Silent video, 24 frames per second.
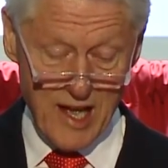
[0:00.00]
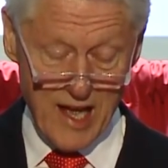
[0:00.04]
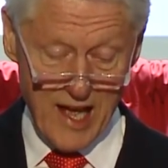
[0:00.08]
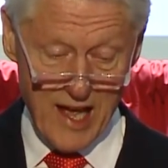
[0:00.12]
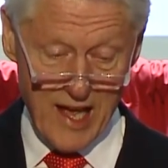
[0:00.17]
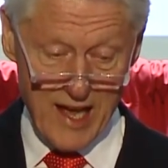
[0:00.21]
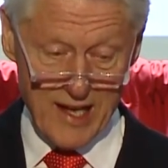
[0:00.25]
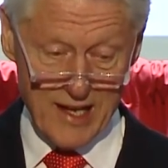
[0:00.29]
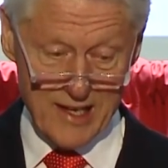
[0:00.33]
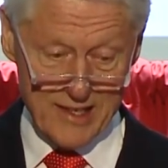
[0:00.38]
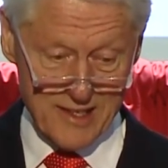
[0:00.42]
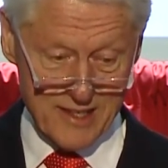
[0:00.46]

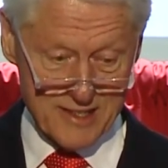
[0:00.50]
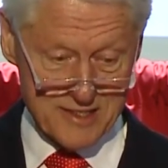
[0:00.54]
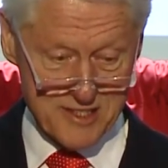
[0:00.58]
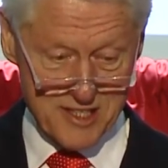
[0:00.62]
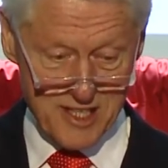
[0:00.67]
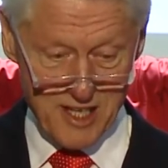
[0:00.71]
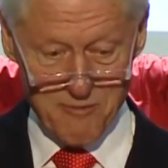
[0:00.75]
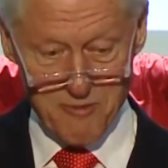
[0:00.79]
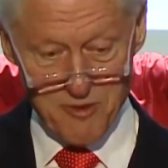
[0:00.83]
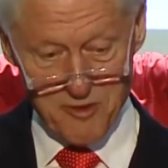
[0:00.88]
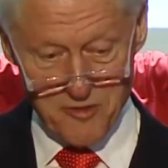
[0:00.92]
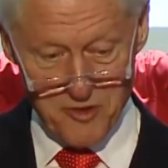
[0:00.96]
and that
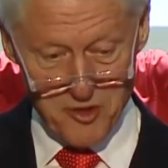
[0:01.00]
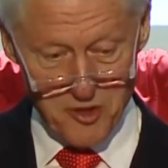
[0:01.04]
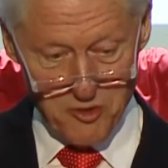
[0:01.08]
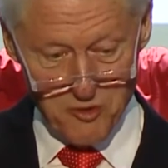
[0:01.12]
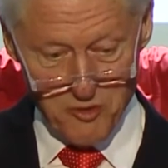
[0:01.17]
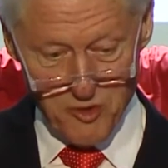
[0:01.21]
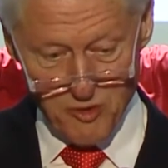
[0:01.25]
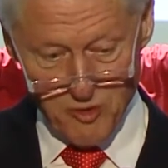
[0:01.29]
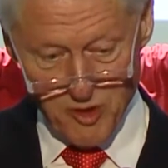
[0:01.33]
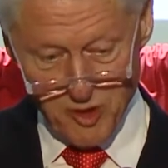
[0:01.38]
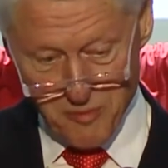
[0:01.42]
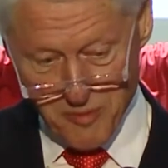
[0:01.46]
some of you
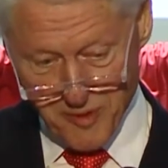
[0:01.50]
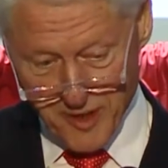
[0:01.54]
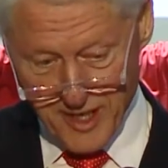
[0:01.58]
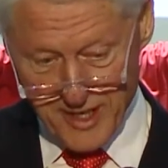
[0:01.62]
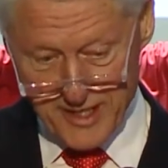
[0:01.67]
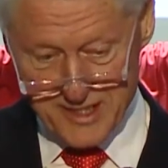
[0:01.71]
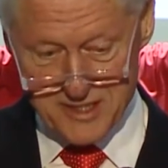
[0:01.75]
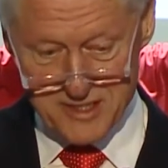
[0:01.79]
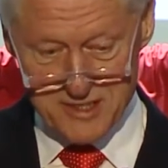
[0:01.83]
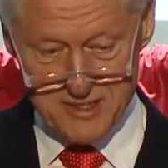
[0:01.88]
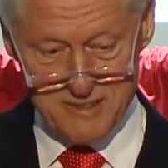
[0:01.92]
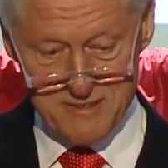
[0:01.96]
will
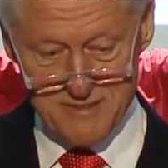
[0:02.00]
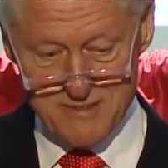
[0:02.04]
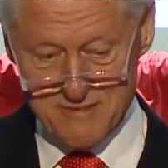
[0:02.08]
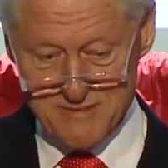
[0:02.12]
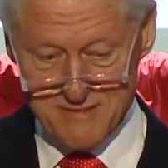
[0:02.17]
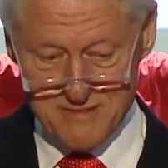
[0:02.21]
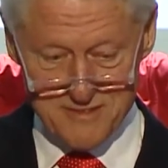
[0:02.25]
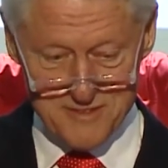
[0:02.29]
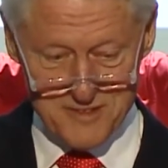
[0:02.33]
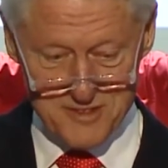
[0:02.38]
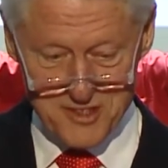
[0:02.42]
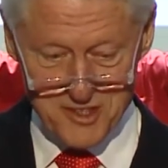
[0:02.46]
replace
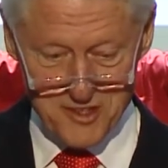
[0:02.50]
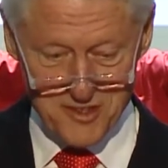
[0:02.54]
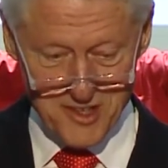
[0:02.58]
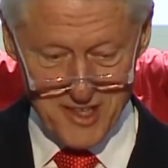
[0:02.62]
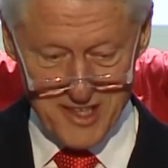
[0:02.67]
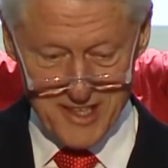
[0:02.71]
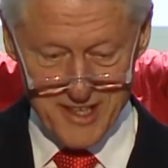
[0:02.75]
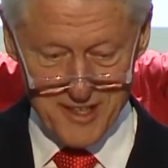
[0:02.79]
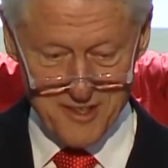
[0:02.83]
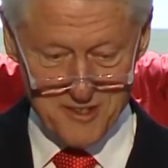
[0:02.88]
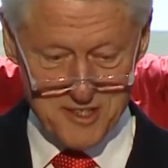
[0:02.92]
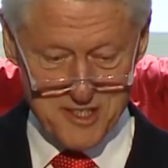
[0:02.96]
your
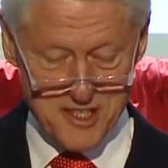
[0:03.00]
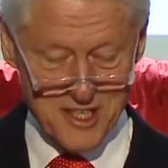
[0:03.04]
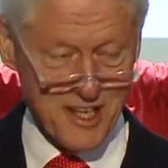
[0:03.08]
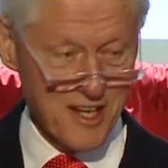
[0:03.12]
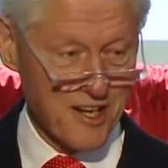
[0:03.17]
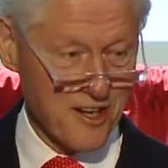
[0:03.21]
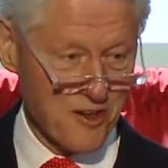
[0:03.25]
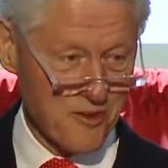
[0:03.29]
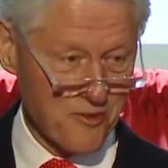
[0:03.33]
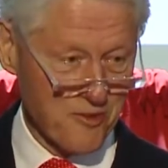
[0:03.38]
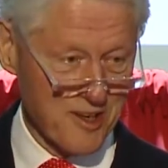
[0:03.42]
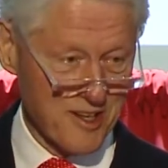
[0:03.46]
leaders
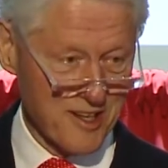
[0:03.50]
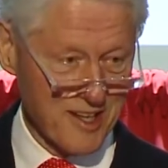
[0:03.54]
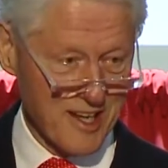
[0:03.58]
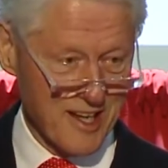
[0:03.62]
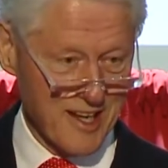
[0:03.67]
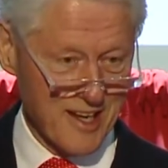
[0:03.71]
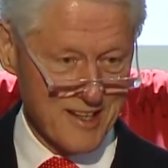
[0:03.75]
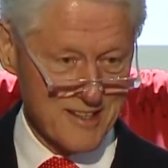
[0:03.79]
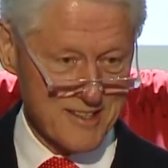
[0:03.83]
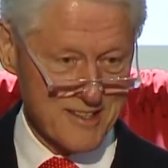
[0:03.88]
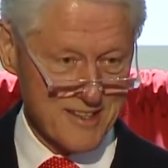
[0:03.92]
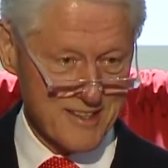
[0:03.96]
here when
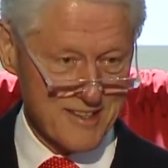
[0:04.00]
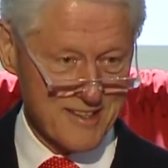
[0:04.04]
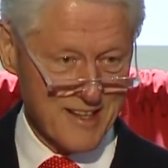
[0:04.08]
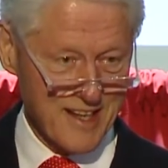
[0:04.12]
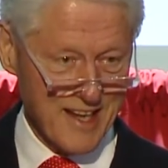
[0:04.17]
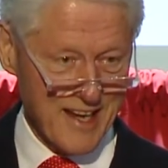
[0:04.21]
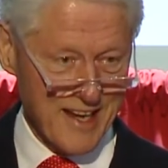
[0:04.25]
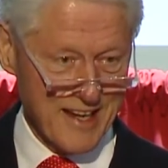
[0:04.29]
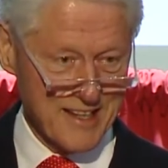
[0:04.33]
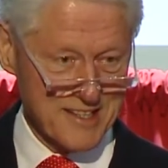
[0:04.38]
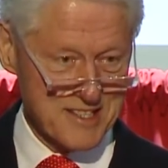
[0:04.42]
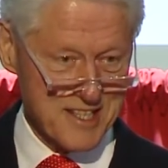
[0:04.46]
they
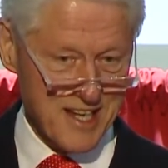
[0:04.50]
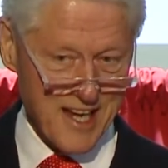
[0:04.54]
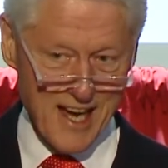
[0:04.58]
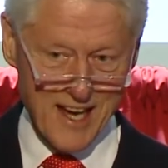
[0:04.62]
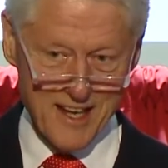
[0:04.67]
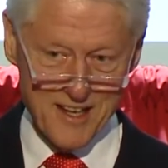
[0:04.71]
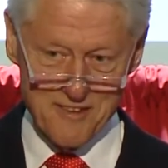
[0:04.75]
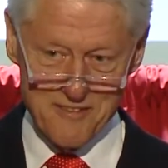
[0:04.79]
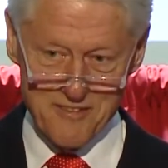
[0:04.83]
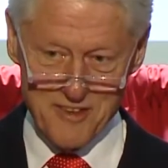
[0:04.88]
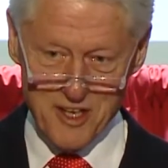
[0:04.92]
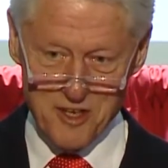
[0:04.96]
age
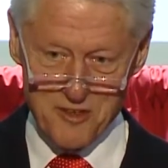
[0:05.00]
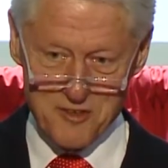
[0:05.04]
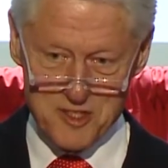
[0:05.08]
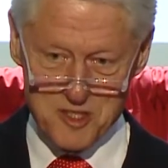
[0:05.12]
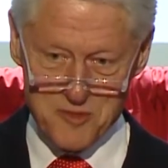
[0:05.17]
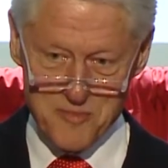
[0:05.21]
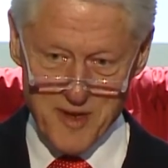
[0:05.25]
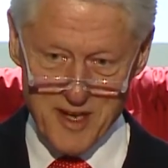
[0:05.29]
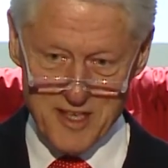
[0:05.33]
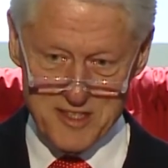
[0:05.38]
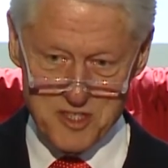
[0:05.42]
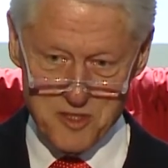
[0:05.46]
out of their
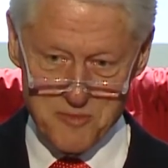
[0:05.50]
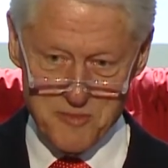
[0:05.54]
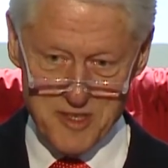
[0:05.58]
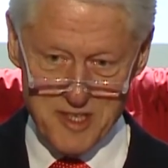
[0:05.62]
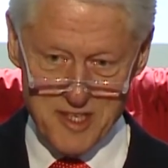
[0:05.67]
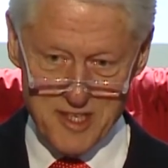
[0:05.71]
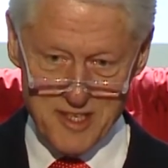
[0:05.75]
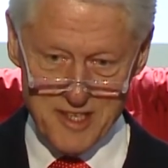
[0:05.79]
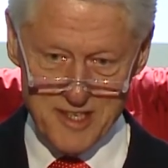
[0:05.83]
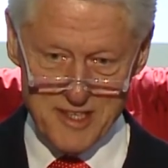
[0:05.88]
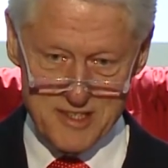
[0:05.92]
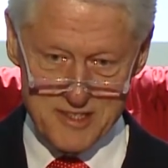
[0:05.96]

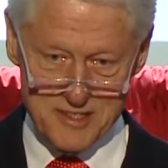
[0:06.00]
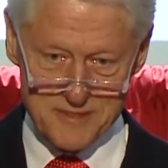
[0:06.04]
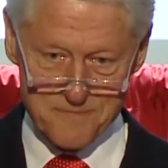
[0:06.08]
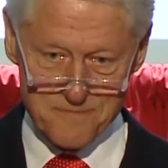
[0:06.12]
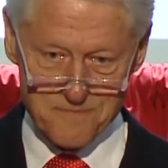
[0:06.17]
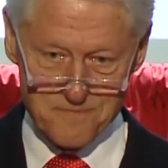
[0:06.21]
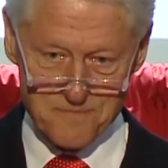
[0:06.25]
responsibilities.